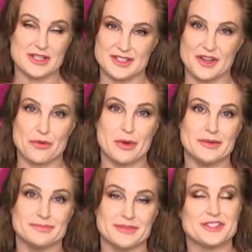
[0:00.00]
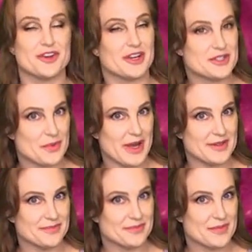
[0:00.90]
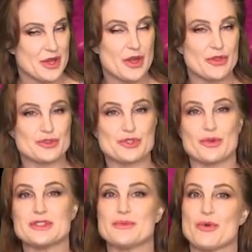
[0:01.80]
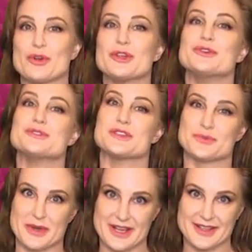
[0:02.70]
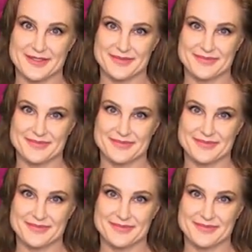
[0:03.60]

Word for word: because another one is on its way. Those stories and more in the news this week.